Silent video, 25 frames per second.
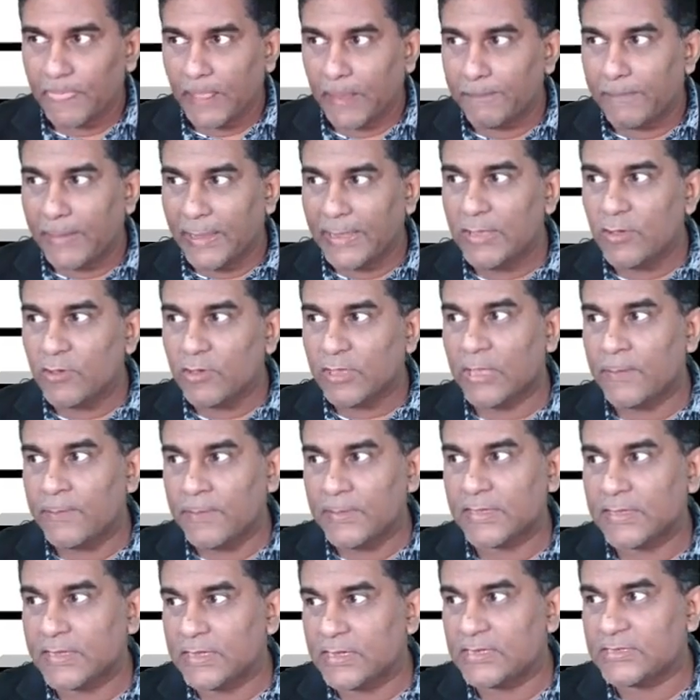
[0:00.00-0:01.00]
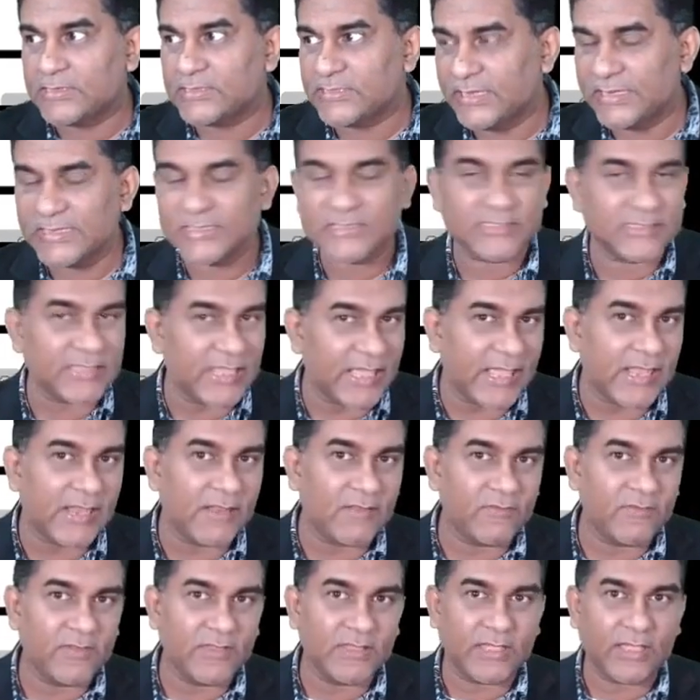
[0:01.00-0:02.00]
Biochemicals in
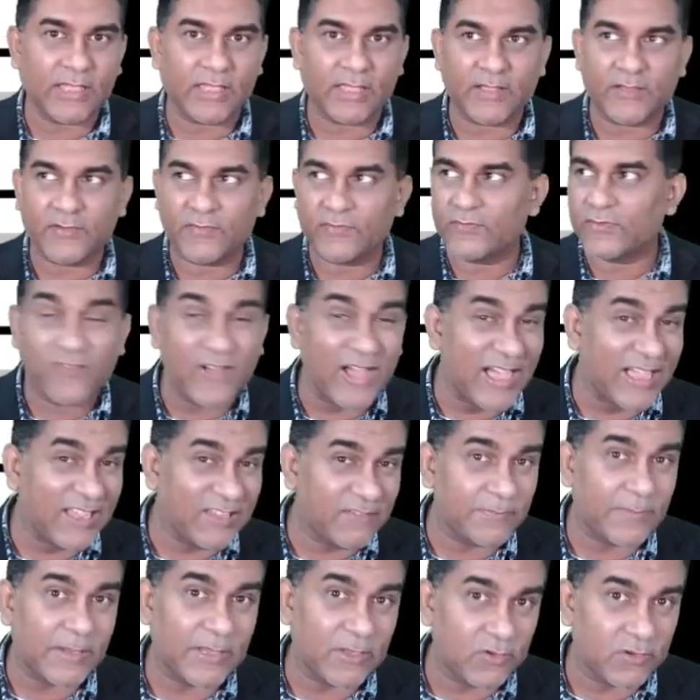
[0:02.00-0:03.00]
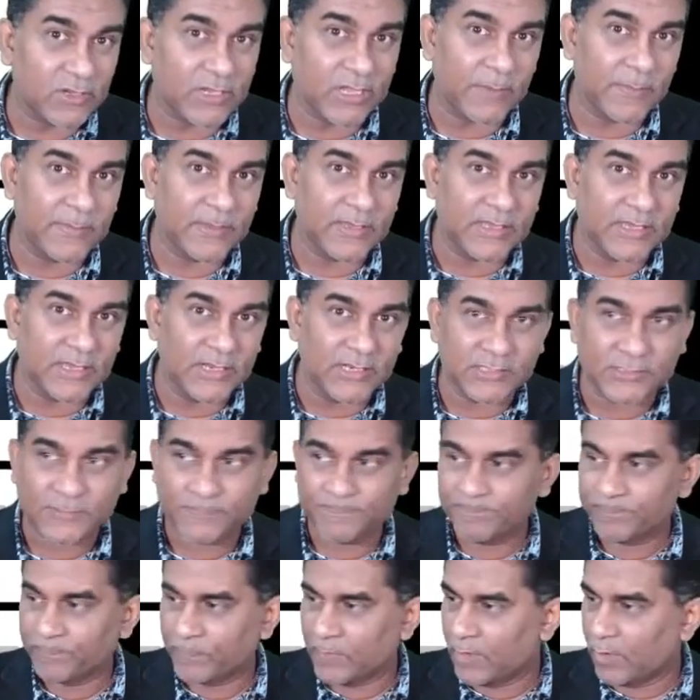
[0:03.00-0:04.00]
cell, we have 5 biochemicals:
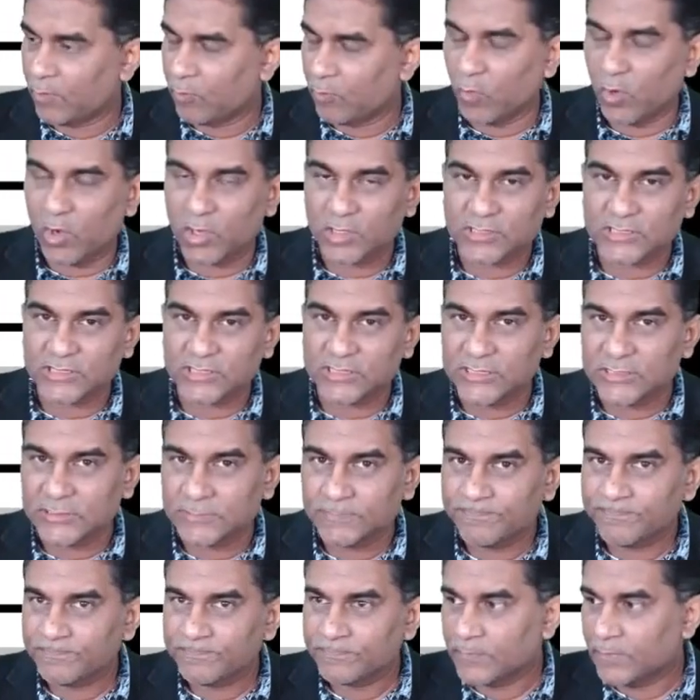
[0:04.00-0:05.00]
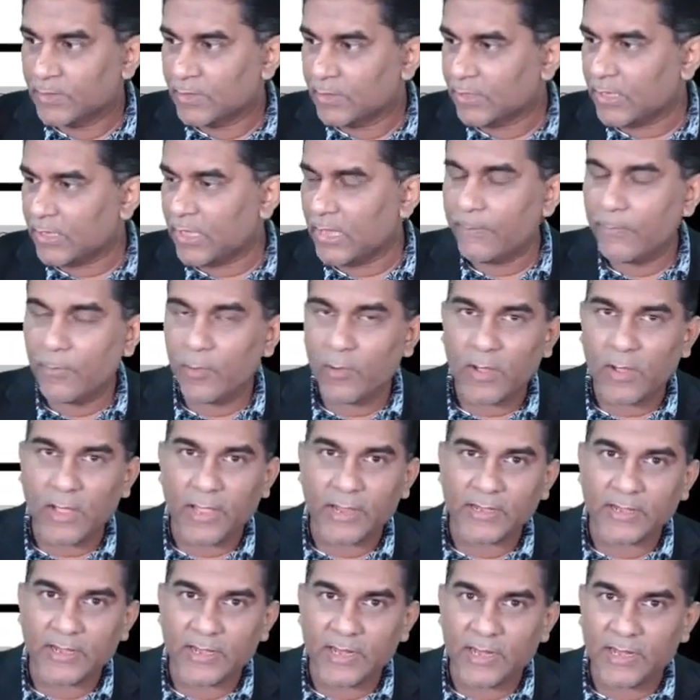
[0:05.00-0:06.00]
water,
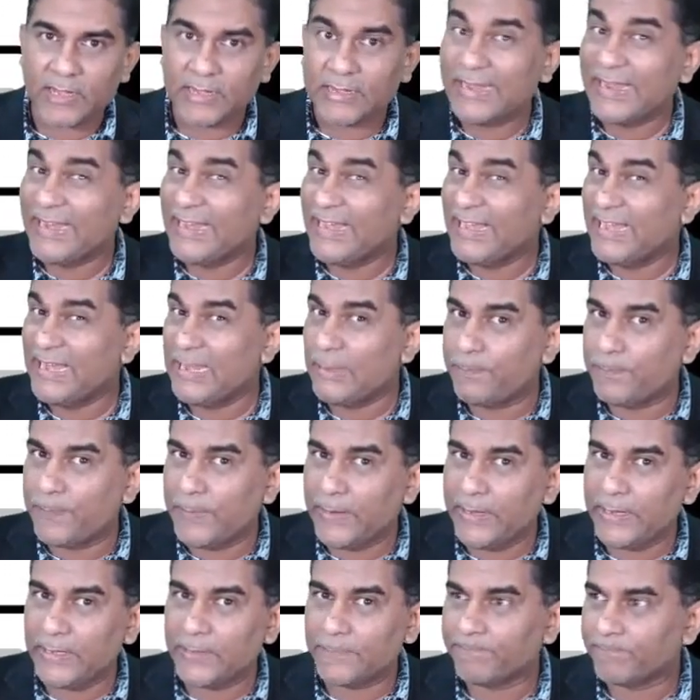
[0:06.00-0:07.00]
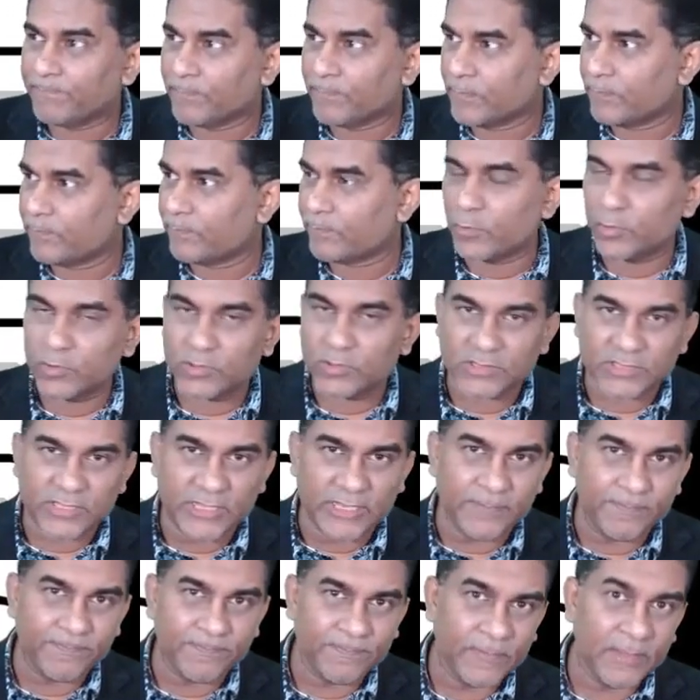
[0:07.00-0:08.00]
carbohydrate, lipid,
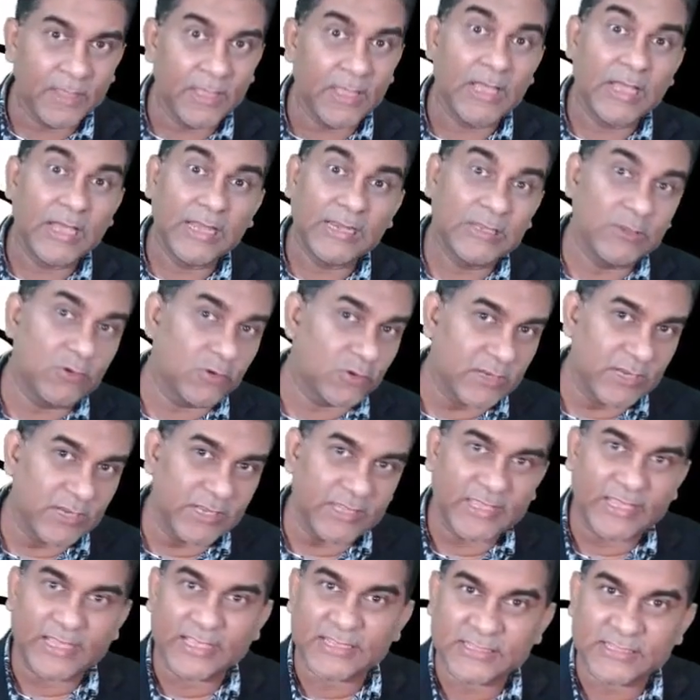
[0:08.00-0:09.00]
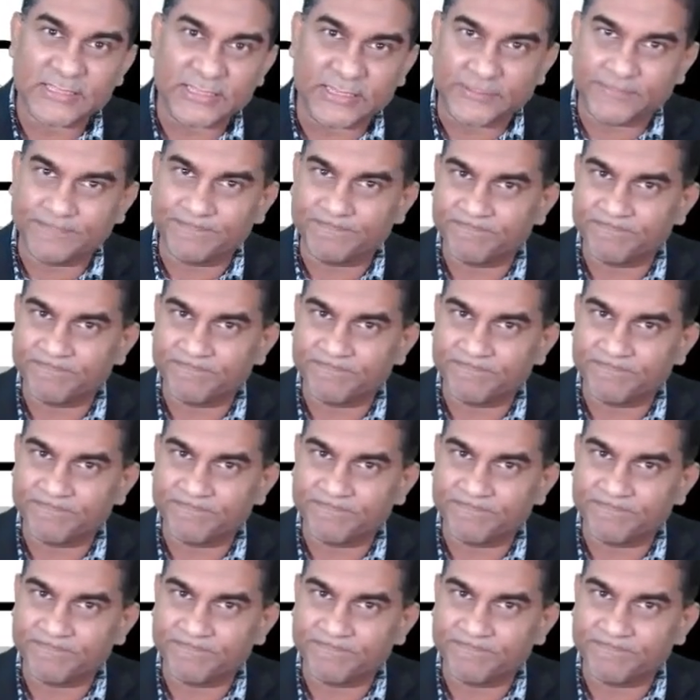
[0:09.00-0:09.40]
protein, nucleic acid.